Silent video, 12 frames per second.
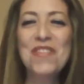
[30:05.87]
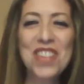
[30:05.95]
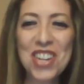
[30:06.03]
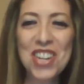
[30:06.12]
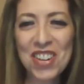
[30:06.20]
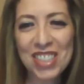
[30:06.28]

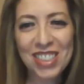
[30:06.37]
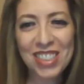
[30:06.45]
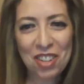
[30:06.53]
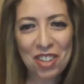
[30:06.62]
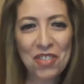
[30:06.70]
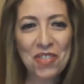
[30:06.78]
be nervous. It's
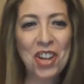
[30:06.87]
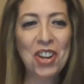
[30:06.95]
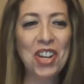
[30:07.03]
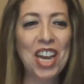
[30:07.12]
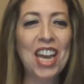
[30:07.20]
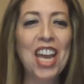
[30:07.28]
going to be fun.
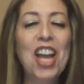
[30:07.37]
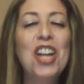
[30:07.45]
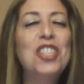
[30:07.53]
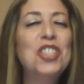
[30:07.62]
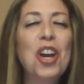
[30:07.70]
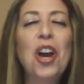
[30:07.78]
Okay,
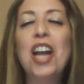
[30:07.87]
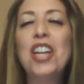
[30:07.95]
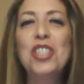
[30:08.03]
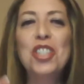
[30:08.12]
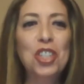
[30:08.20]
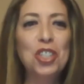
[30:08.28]
so I'm
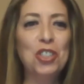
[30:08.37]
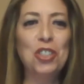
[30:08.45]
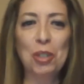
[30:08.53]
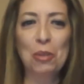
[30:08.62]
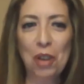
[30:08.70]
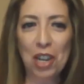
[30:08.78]
just going to
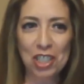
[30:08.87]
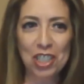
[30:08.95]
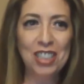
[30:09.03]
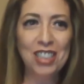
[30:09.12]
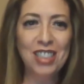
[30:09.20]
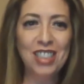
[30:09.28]
shoot some
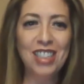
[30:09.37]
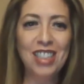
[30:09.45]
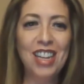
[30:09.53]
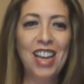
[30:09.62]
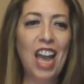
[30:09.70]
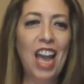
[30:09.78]
questions
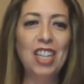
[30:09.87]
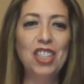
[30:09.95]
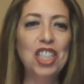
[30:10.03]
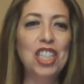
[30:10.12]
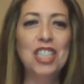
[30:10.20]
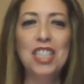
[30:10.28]
and
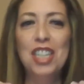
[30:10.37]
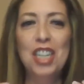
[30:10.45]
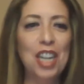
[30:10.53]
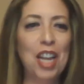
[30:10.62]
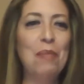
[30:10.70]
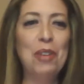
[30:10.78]
just
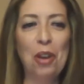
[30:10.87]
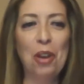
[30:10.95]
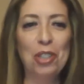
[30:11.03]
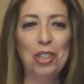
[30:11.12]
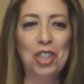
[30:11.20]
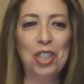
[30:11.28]
let me know
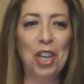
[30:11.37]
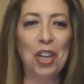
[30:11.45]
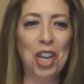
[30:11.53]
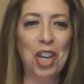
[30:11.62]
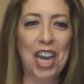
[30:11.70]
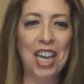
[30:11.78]
what you think,
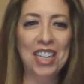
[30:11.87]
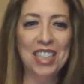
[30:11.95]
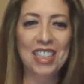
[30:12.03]
okay?